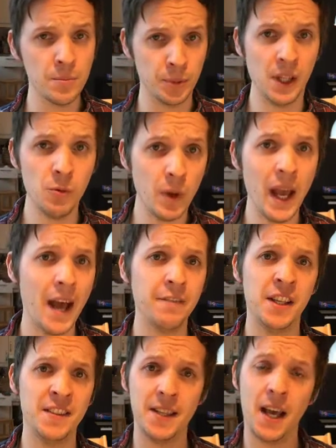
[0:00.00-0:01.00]
But then we
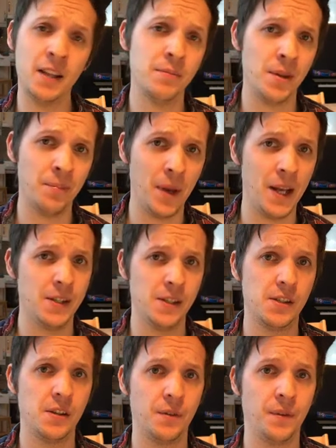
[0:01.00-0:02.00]
have this admin
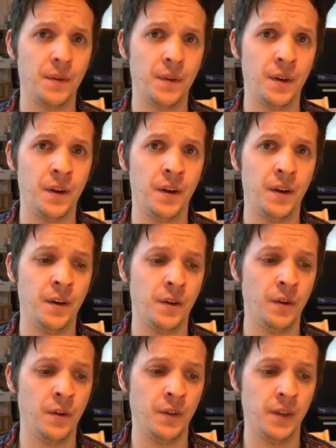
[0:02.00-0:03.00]
page
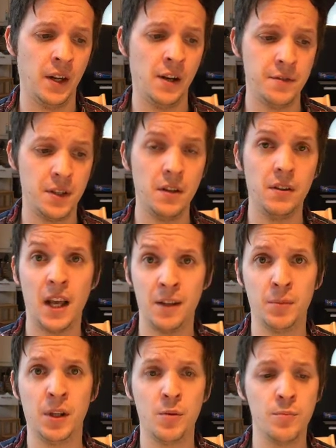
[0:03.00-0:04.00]
on the left side,
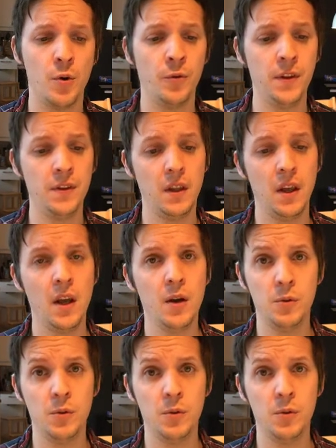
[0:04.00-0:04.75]
admin component,